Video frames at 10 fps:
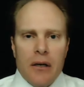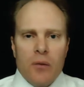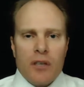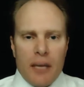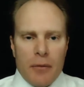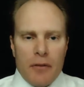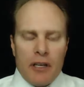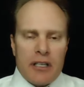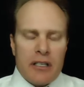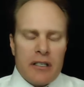what type of an
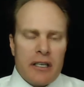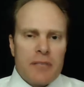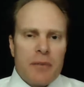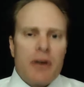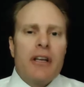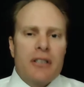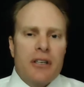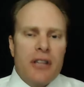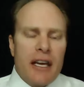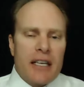experience
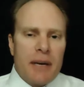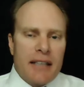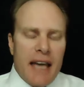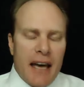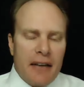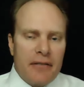could they expect to have?